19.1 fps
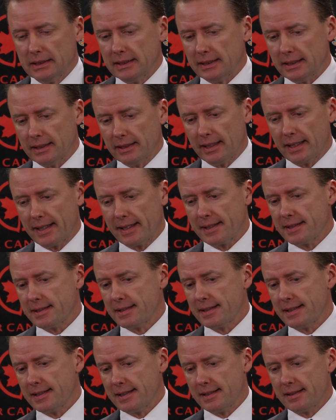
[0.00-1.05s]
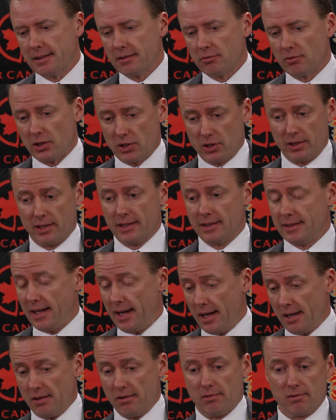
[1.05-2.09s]
and then uh, once you get
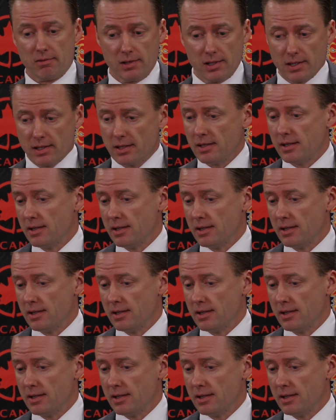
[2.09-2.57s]
down,